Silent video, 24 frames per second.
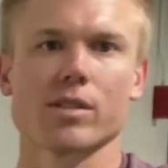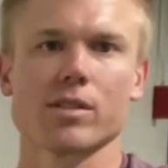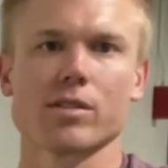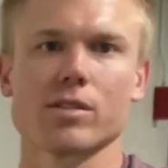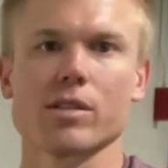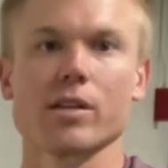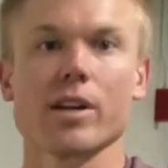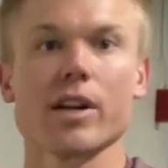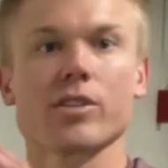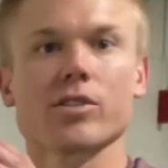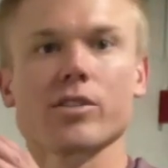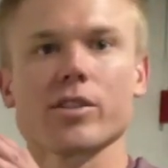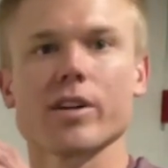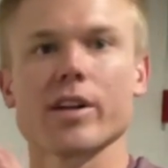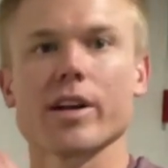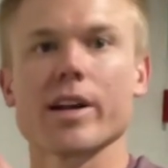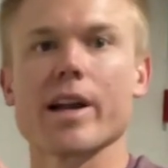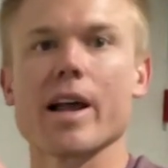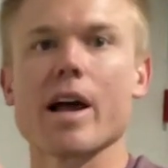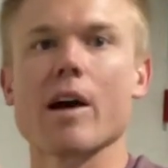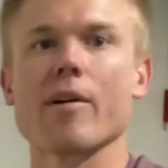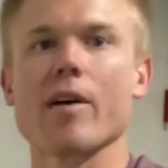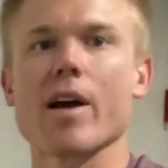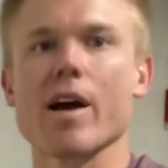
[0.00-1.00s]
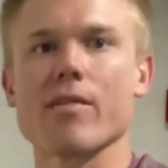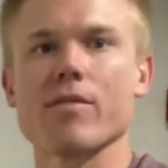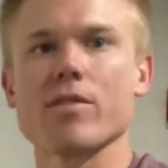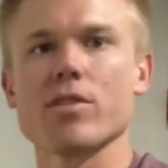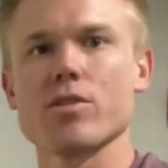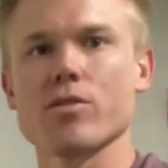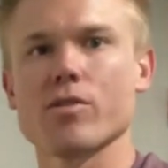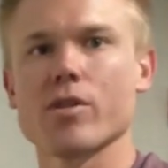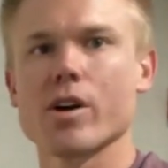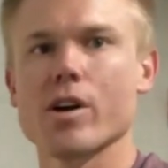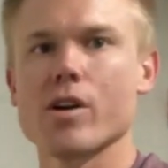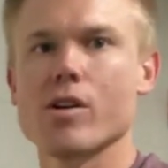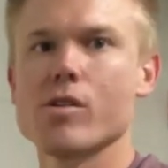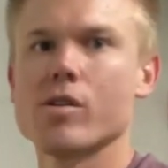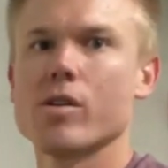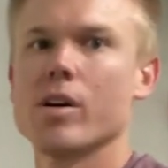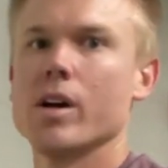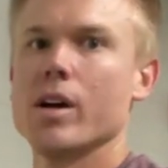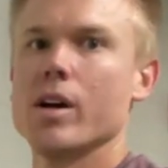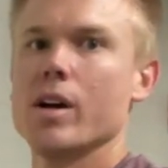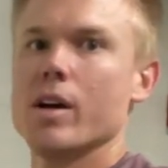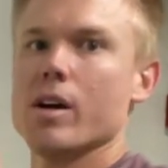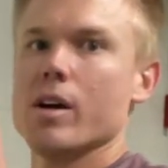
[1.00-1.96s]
isn't necessarily on how heavy you go,